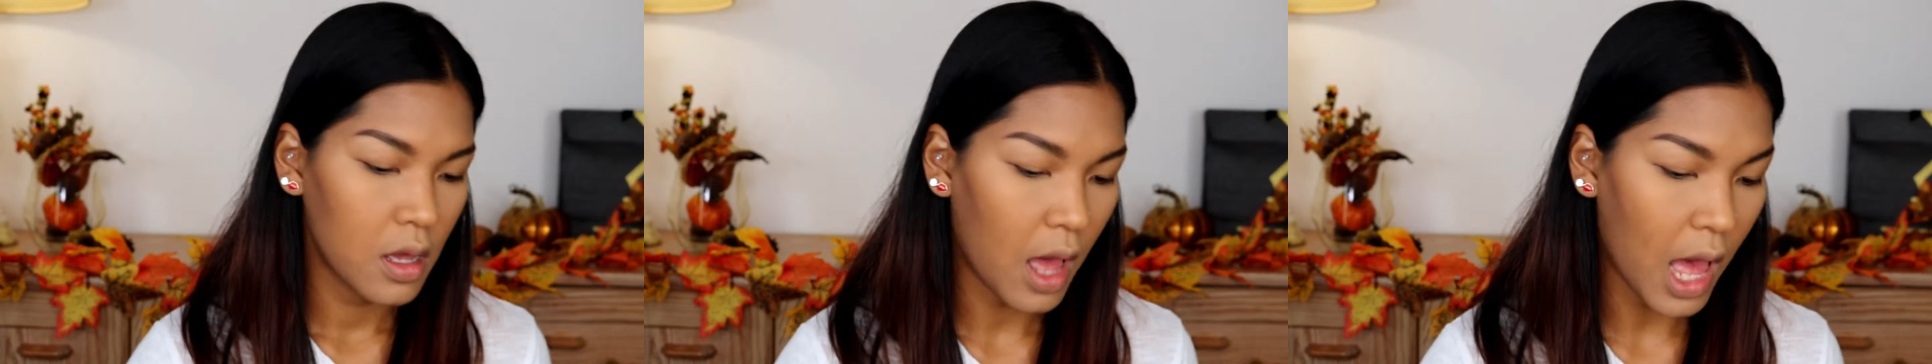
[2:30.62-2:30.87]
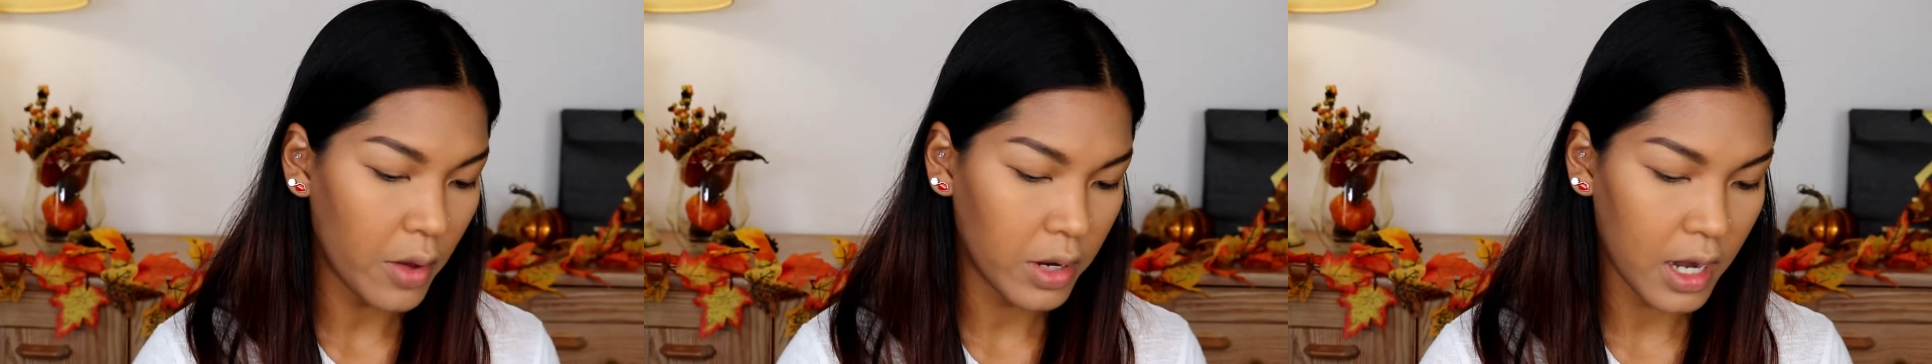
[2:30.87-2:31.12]

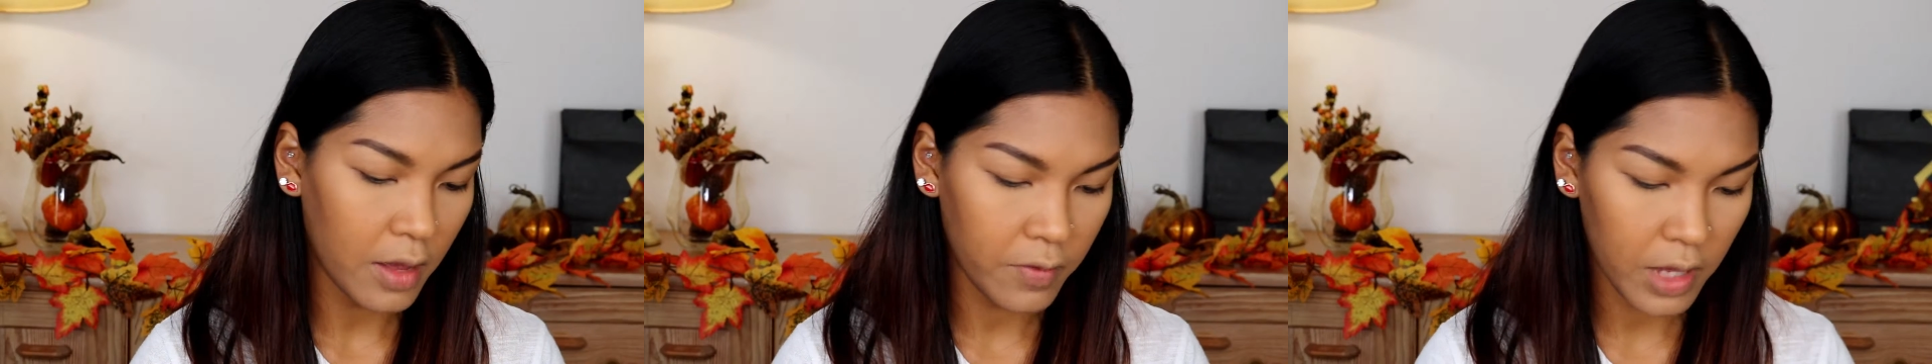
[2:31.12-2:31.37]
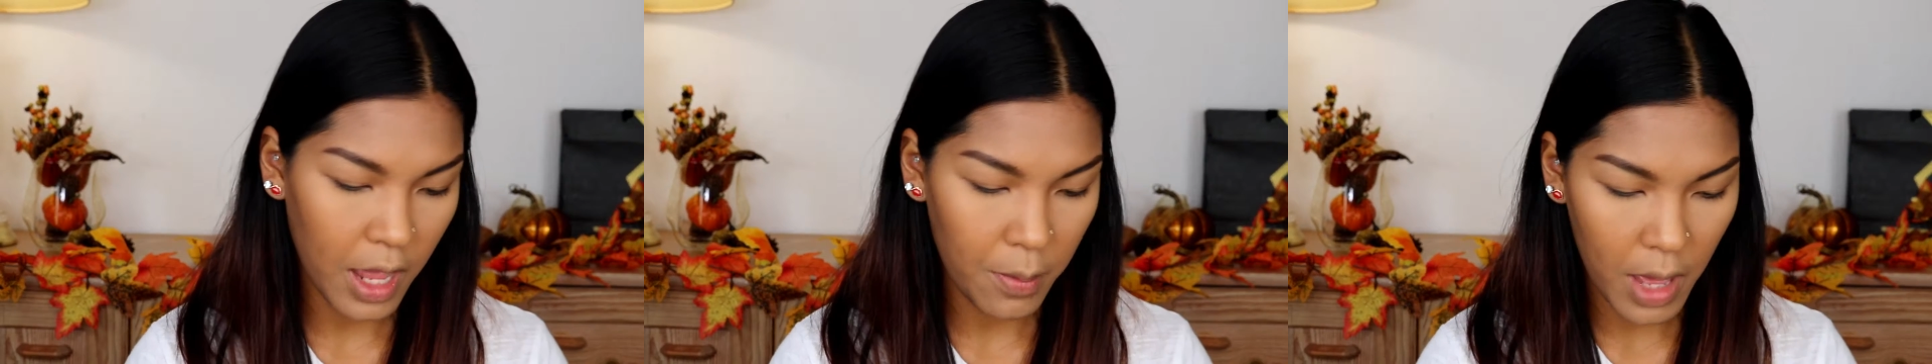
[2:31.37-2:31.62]
How did I
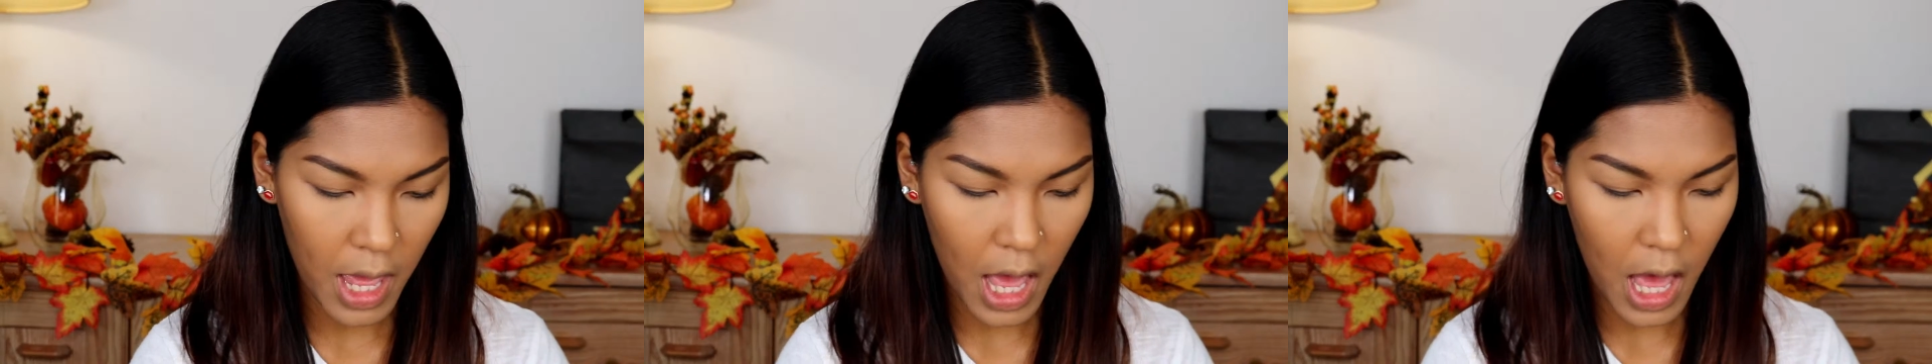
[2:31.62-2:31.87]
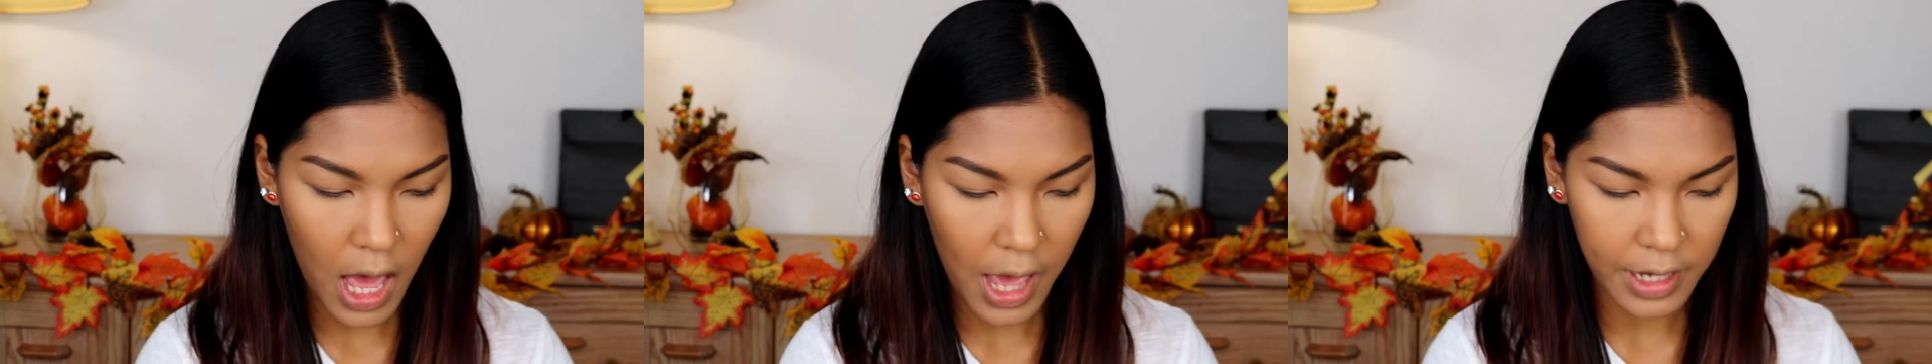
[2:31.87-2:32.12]
forget my
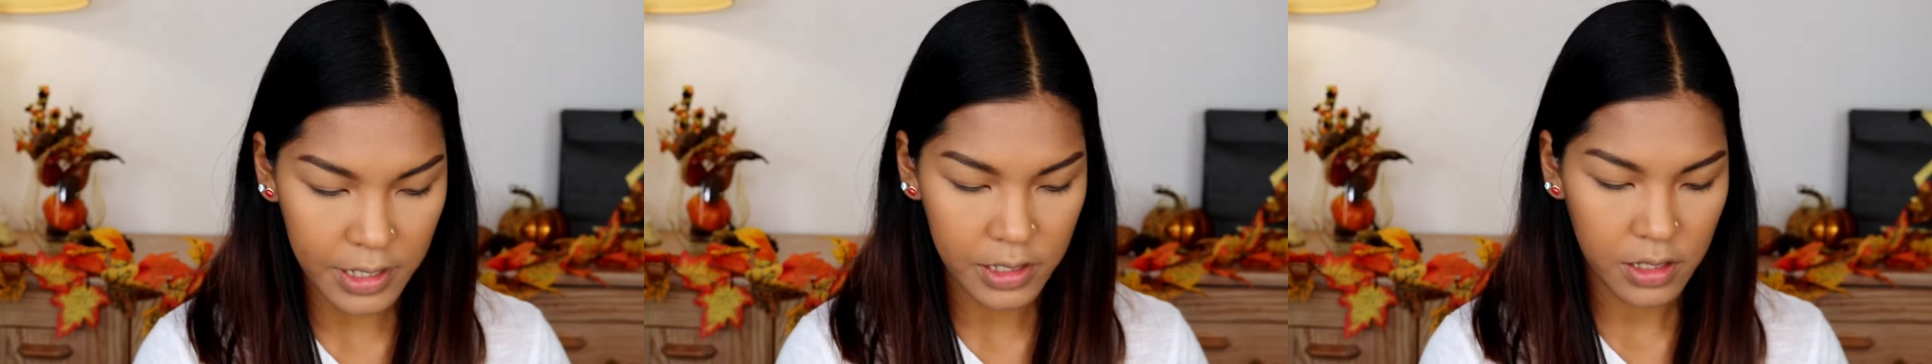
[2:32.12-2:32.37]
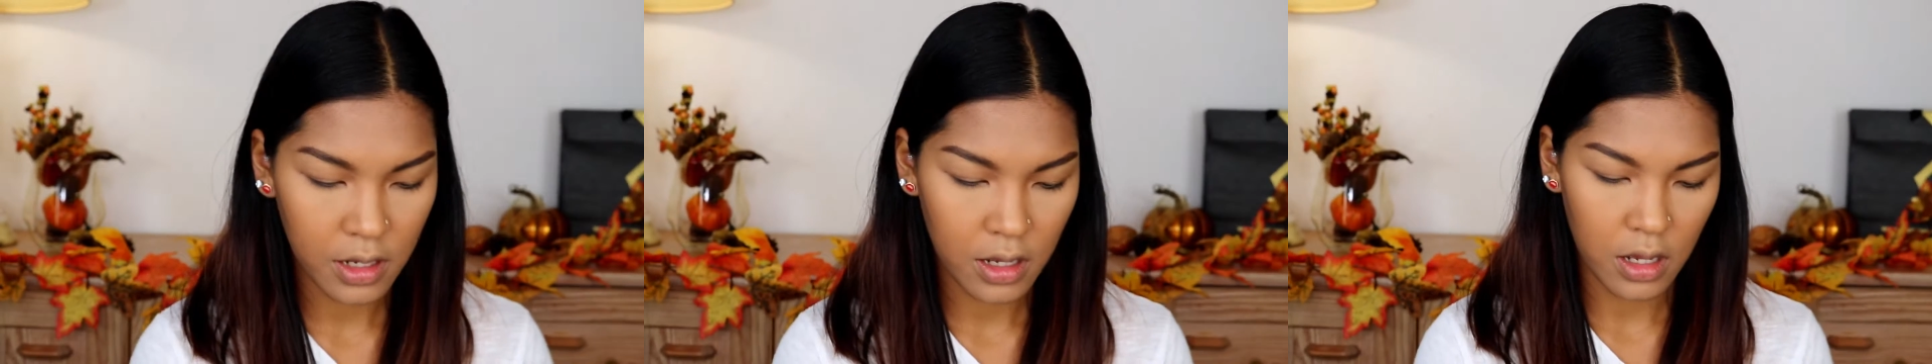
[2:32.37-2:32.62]

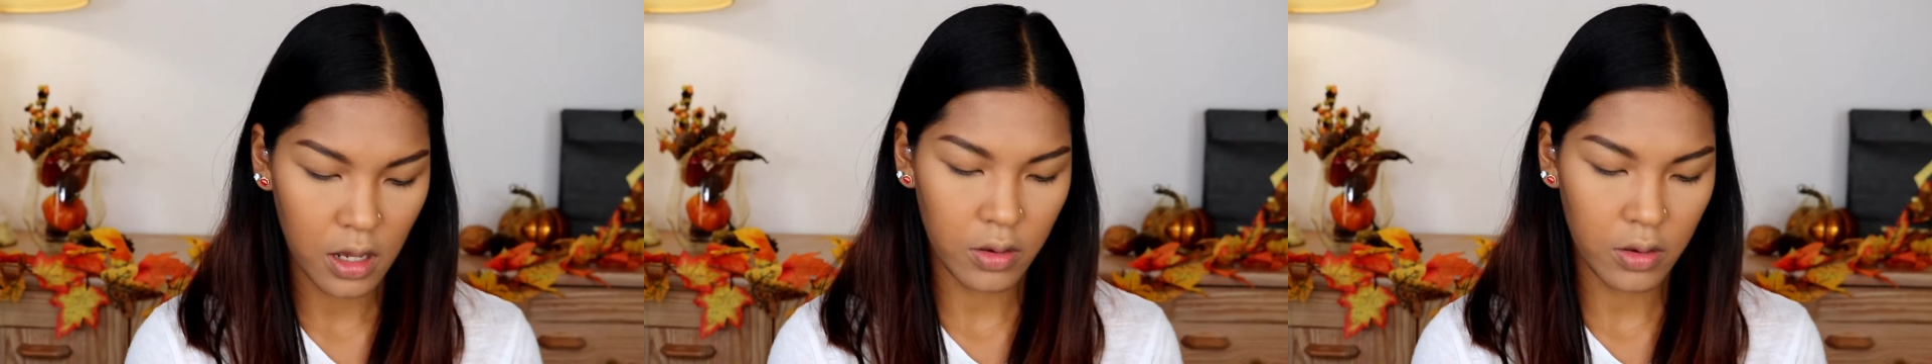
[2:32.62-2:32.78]
eyes?